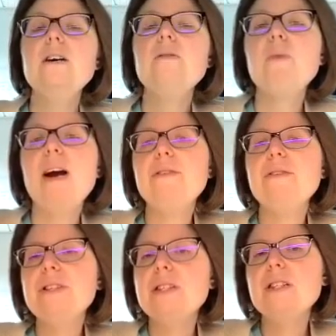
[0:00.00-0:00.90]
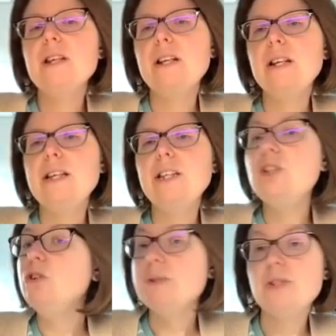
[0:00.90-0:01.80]
rather than studying
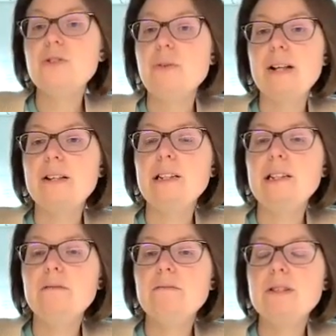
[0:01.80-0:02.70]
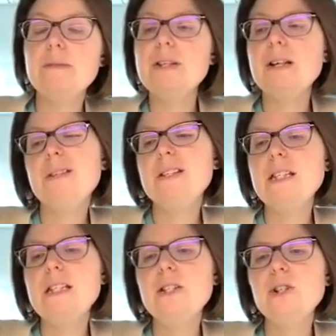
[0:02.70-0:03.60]
humans directly. Sometimes it's
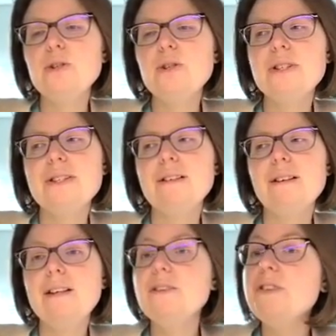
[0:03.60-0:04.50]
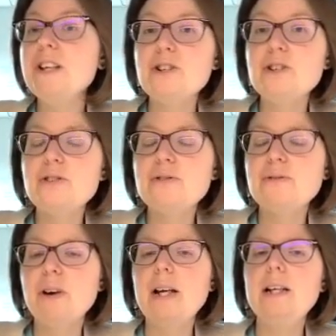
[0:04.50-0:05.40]
easier to study a fish,
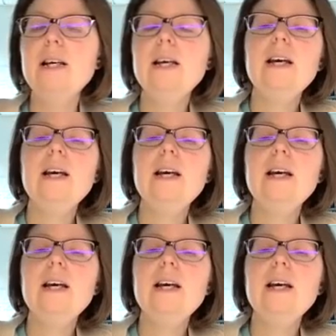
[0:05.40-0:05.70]
right?